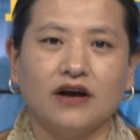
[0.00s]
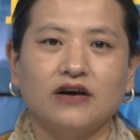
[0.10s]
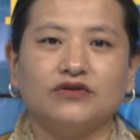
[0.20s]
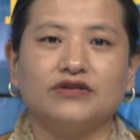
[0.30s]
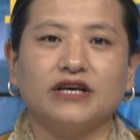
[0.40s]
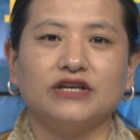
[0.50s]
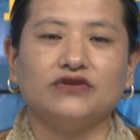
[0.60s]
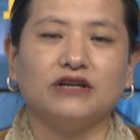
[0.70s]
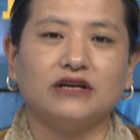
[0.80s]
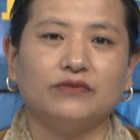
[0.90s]
Today, to
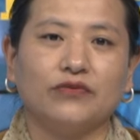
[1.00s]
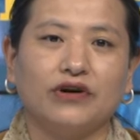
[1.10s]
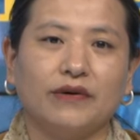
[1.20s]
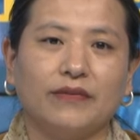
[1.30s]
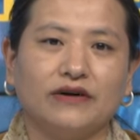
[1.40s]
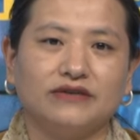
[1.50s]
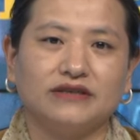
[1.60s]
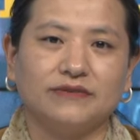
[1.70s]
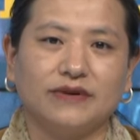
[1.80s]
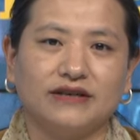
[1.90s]
learn more about the
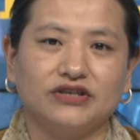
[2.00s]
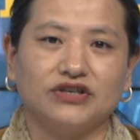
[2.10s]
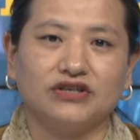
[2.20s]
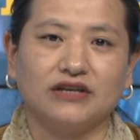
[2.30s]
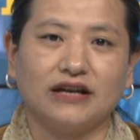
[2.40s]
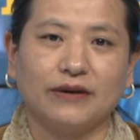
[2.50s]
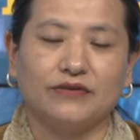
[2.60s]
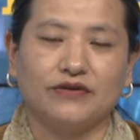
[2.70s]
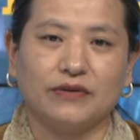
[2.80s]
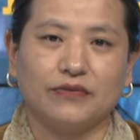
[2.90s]
Tibetan Digital
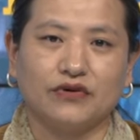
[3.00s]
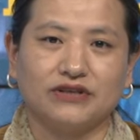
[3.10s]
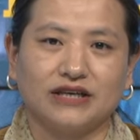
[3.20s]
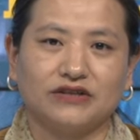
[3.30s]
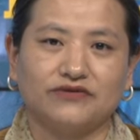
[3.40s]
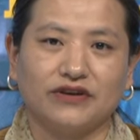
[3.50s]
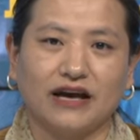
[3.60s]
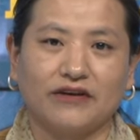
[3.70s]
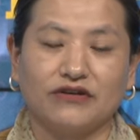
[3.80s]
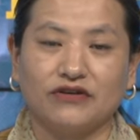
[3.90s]
Library project, we
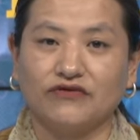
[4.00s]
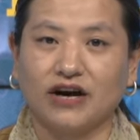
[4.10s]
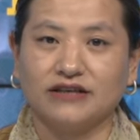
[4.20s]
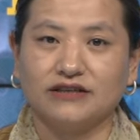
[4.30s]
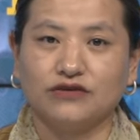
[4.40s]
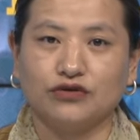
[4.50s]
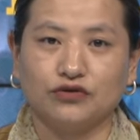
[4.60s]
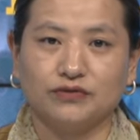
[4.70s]
have invited Dhondup